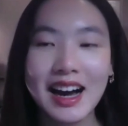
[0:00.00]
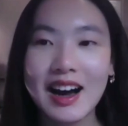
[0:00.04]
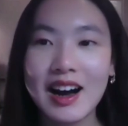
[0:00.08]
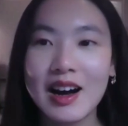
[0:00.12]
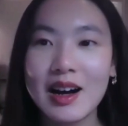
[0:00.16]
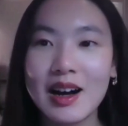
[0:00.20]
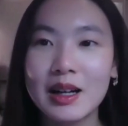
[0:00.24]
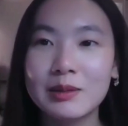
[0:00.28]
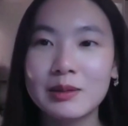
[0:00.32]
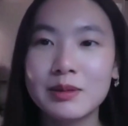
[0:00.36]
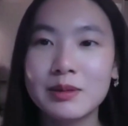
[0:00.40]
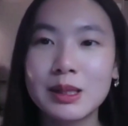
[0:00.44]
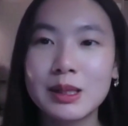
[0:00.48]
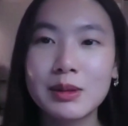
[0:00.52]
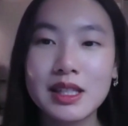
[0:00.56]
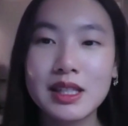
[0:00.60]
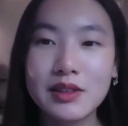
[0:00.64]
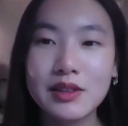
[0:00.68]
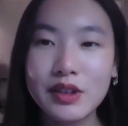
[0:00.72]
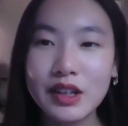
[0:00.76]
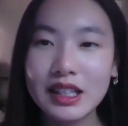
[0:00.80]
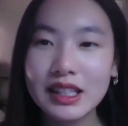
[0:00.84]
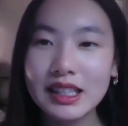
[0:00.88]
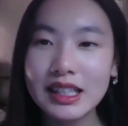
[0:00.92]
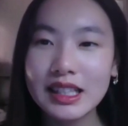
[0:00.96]

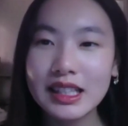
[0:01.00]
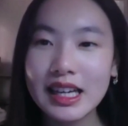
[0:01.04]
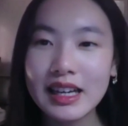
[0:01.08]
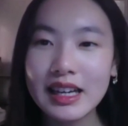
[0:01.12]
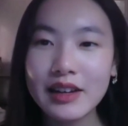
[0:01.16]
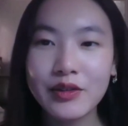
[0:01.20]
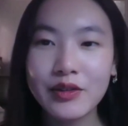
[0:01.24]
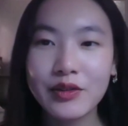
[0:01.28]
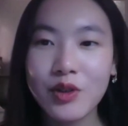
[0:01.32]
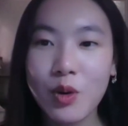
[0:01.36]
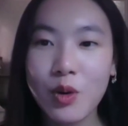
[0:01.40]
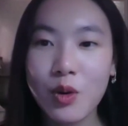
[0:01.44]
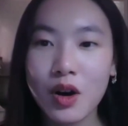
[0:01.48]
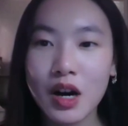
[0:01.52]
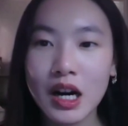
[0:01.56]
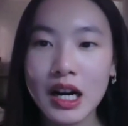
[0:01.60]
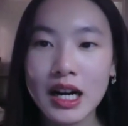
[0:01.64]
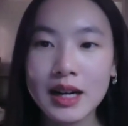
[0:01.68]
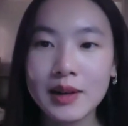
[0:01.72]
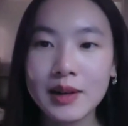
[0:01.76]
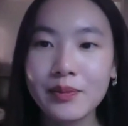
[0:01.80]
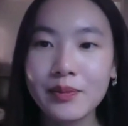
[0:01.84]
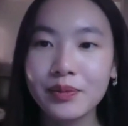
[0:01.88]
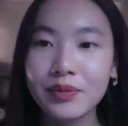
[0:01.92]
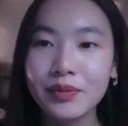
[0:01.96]
Specifically
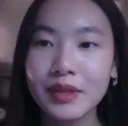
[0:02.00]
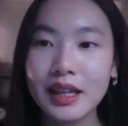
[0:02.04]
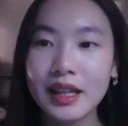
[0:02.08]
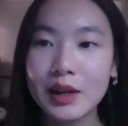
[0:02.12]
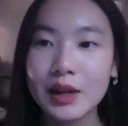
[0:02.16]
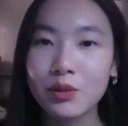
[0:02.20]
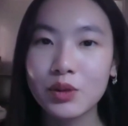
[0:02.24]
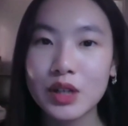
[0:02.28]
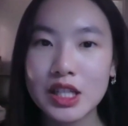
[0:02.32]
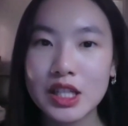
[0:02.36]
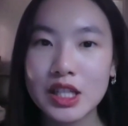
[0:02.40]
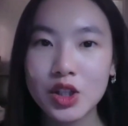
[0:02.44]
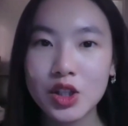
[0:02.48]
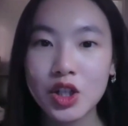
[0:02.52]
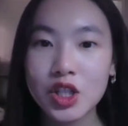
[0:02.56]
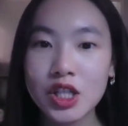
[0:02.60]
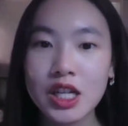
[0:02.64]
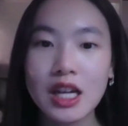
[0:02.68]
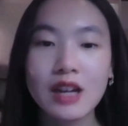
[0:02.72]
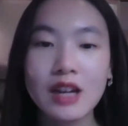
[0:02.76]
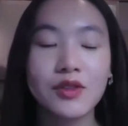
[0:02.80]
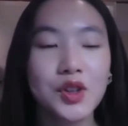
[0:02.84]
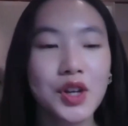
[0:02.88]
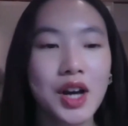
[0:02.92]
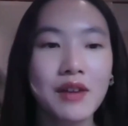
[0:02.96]
for research,
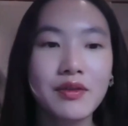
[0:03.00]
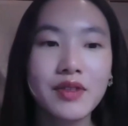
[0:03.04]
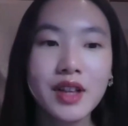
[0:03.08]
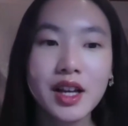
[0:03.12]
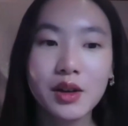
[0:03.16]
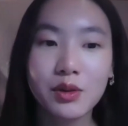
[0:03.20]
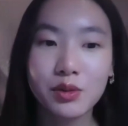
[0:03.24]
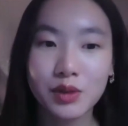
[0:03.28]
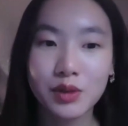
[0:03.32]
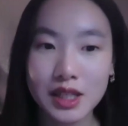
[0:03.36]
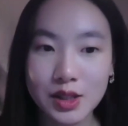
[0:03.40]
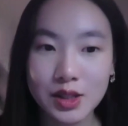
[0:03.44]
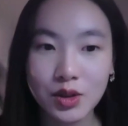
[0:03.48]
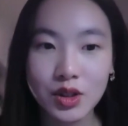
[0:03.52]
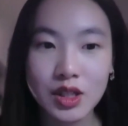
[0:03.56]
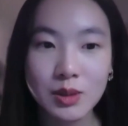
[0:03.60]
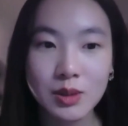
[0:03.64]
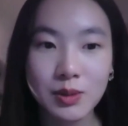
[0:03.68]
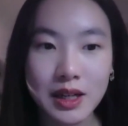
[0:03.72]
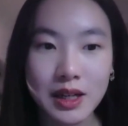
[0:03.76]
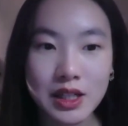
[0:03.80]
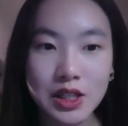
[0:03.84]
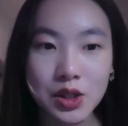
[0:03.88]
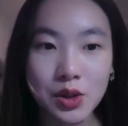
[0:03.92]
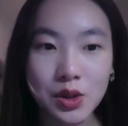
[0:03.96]
if you have like a research
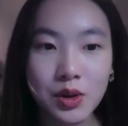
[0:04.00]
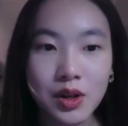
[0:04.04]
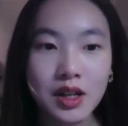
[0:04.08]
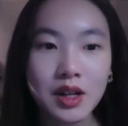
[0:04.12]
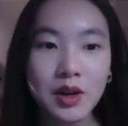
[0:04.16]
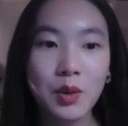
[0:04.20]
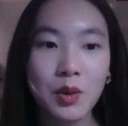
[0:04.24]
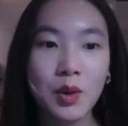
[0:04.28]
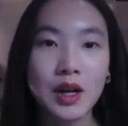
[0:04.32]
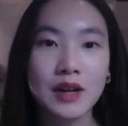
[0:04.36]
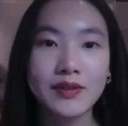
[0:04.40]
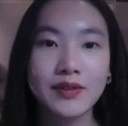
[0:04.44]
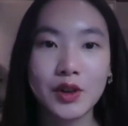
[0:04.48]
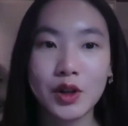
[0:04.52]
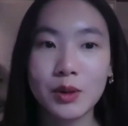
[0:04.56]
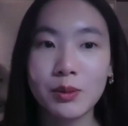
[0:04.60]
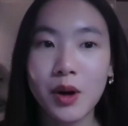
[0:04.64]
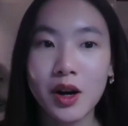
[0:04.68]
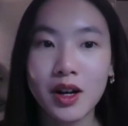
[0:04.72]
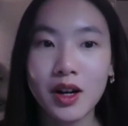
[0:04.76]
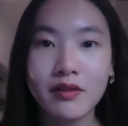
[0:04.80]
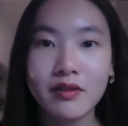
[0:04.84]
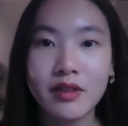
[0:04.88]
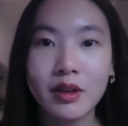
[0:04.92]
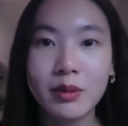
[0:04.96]
mentor or if you're
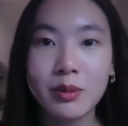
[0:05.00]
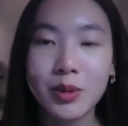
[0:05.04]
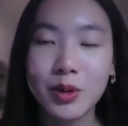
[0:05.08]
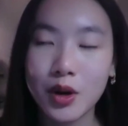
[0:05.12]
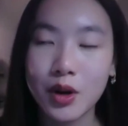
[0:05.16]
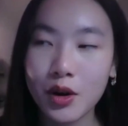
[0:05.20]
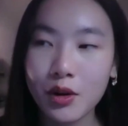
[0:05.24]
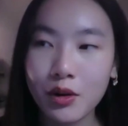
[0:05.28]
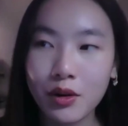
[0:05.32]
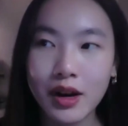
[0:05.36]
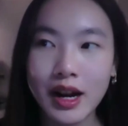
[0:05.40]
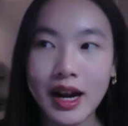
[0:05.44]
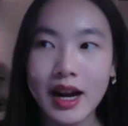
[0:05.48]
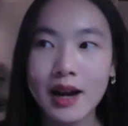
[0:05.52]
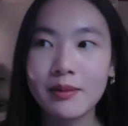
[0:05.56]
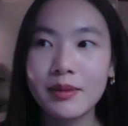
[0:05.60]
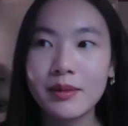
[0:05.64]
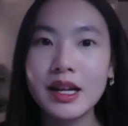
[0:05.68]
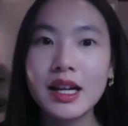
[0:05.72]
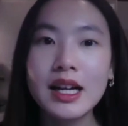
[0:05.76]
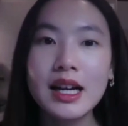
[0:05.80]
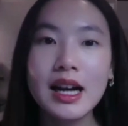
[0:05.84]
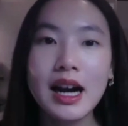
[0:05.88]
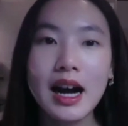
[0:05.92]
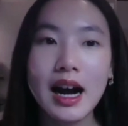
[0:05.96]
part of a program,
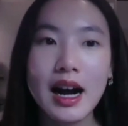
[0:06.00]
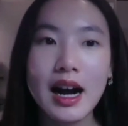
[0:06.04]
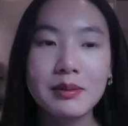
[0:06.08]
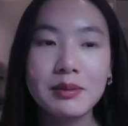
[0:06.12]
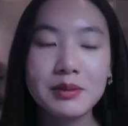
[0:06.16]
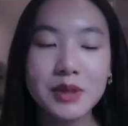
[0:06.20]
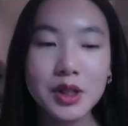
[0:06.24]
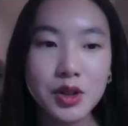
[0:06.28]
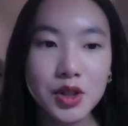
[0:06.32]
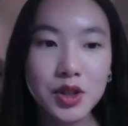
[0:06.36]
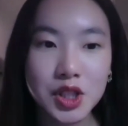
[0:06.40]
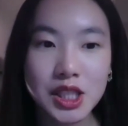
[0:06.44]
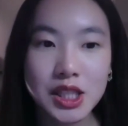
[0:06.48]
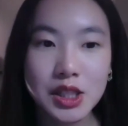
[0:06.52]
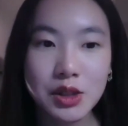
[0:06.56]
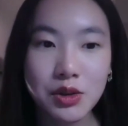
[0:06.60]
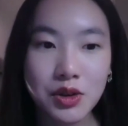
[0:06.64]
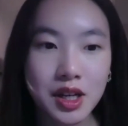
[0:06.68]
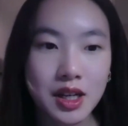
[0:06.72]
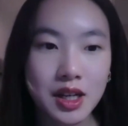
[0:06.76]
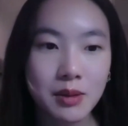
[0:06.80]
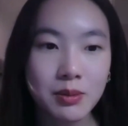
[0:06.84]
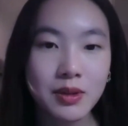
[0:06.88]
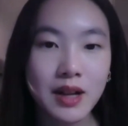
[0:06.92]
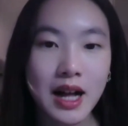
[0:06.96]
usually you
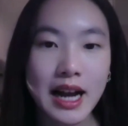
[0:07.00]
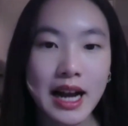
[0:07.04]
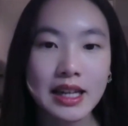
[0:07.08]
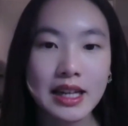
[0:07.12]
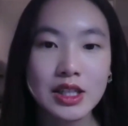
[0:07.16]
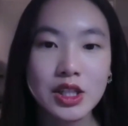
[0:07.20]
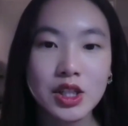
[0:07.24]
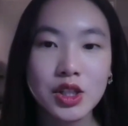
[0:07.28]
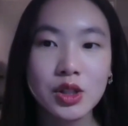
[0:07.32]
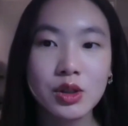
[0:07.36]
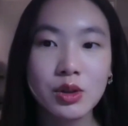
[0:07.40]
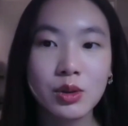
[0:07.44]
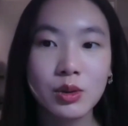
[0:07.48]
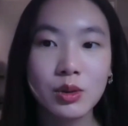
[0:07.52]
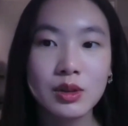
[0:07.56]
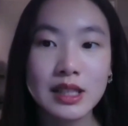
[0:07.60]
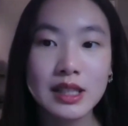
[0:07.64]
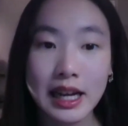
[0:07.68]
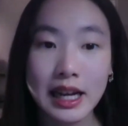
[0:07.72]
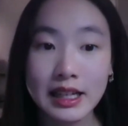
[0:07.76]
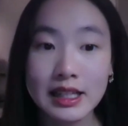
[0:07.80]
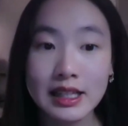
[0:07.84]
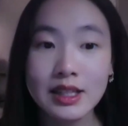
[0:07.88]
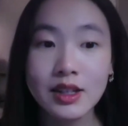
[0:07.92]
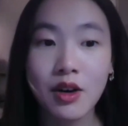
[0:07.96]
can apply to
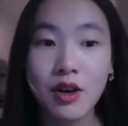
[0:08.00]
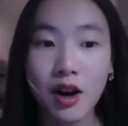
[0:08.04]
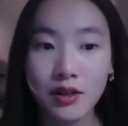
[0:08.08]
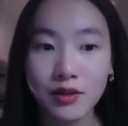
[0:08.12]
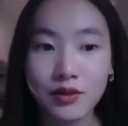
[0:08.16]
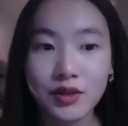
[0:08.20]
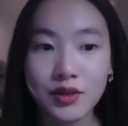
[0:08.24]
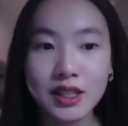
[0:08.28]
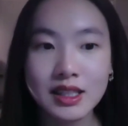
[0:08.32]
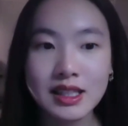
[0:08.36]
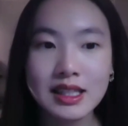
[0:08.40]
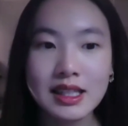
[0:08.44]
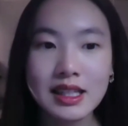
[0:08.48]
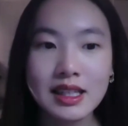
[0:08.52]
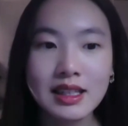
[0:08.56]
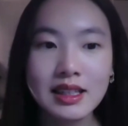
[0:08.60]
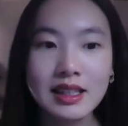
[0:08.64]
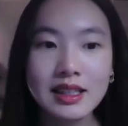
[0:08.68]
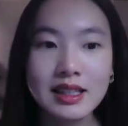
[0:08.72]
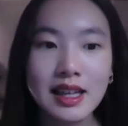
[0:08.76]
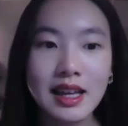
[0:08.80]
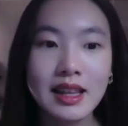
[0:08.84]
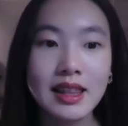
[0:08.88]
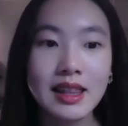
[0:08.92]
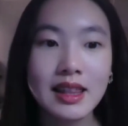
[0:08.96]
science
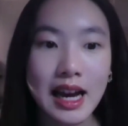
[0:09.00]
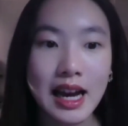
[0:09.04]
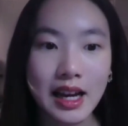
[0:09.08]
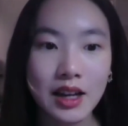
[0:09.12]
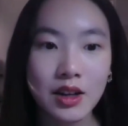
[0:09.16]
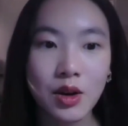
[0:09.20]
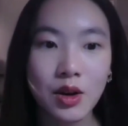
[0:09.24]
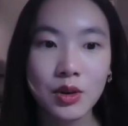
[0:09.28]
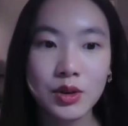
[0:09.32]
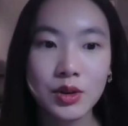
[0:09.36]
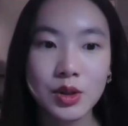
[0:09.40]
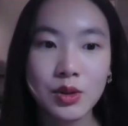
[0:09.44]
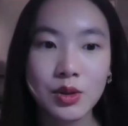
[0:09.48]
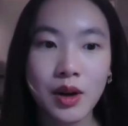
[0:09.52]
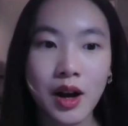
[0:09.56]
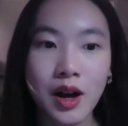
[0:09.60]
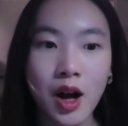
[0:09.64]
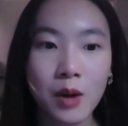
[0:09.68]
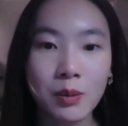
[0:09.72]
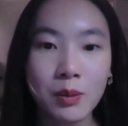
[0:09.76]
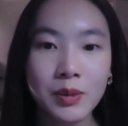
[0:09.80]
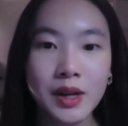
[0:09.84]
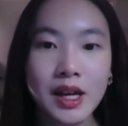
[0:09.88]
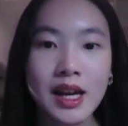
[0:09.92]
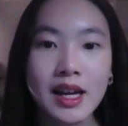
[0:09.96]
conferences, and that can also
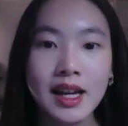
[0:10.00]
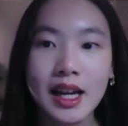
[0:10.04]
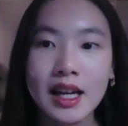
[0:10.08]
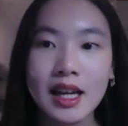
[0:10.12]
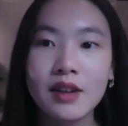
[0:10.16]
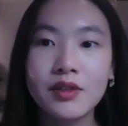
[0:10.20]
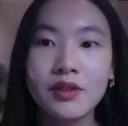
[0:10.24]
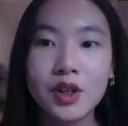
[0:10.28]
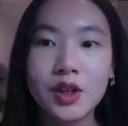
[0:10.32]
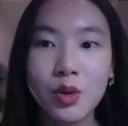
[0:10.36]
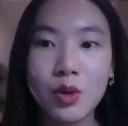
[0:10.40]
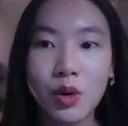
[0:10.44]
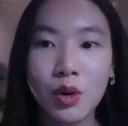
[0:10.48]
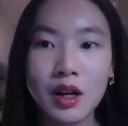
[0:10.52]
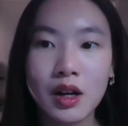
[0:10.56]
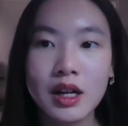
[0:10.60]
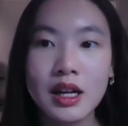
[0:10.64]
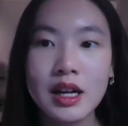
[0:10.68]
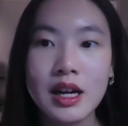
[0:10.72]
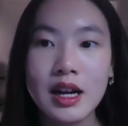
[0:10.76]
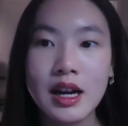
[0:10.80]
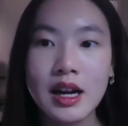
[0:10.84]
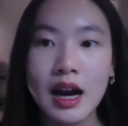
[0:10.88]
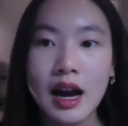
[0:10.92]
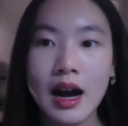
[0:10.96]
help kind of your